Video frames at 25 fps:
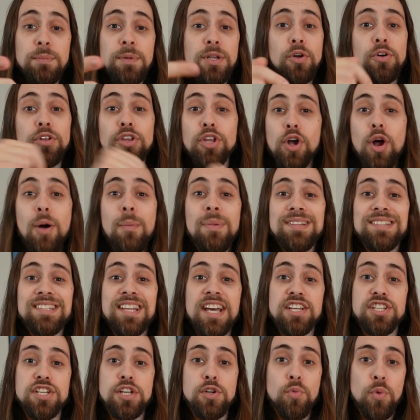me know in the comment
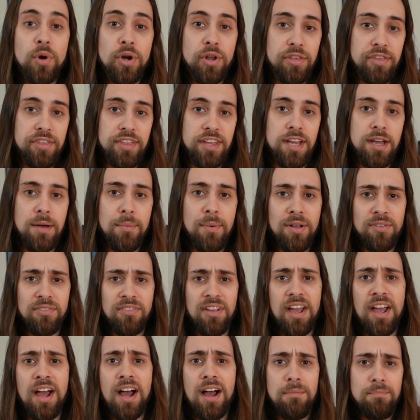section what you think about
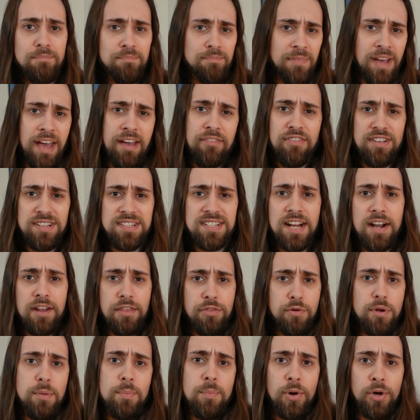
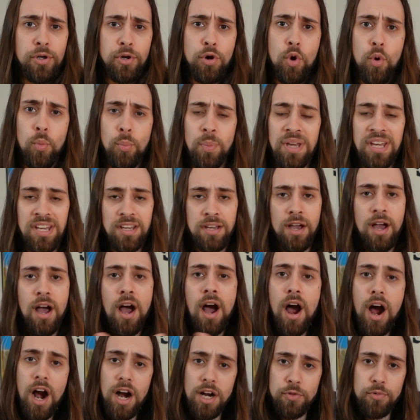FSR 3.0 being
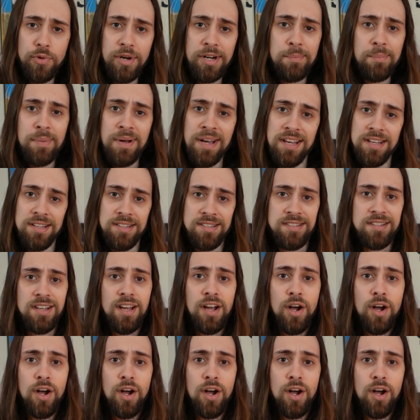hardware-based